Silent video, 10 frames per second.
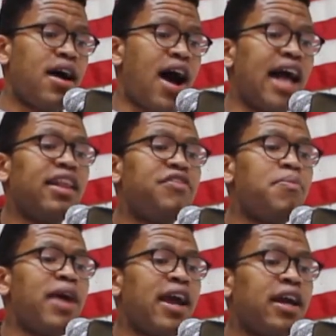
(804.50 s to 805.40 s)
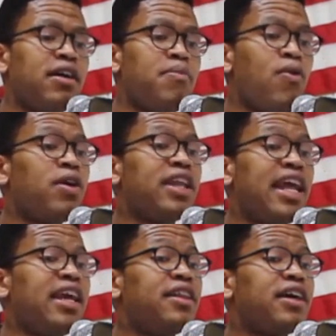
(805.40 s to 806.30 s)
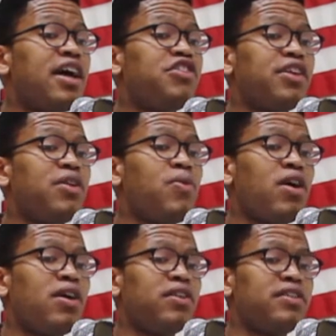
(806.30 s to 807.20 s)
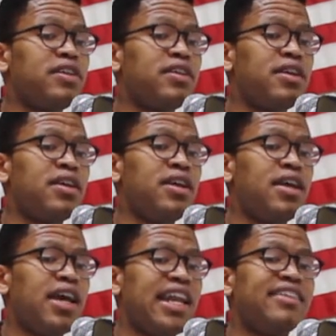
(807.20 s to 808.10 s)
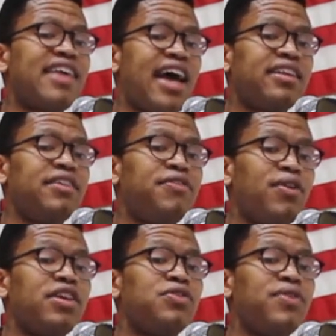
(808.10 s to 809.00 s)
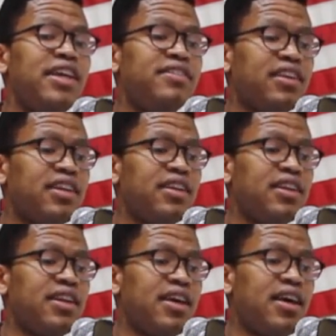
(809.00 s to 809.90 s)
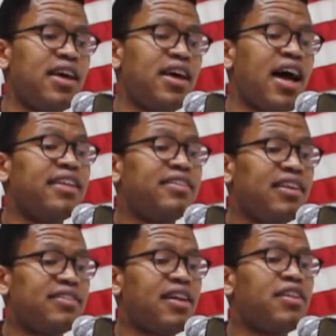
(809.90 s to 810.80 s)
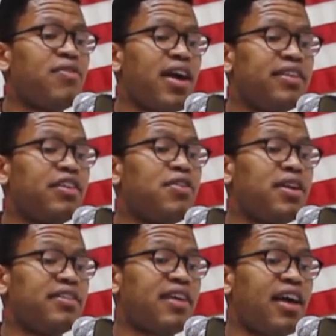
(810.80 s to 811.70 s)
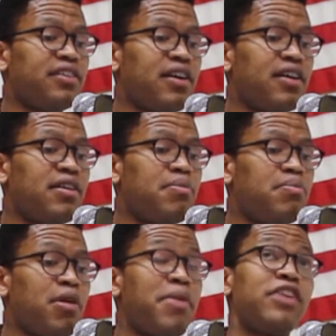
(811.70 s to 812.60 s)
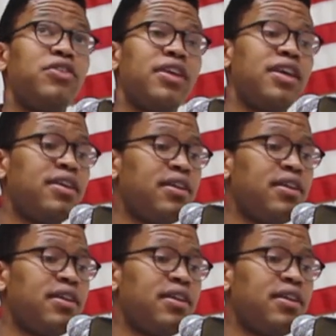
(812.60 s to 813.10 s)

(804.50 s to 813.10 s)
"I love America more than any other country in the world, and exactly for this reason, I insist on the right to criticize her perpetually."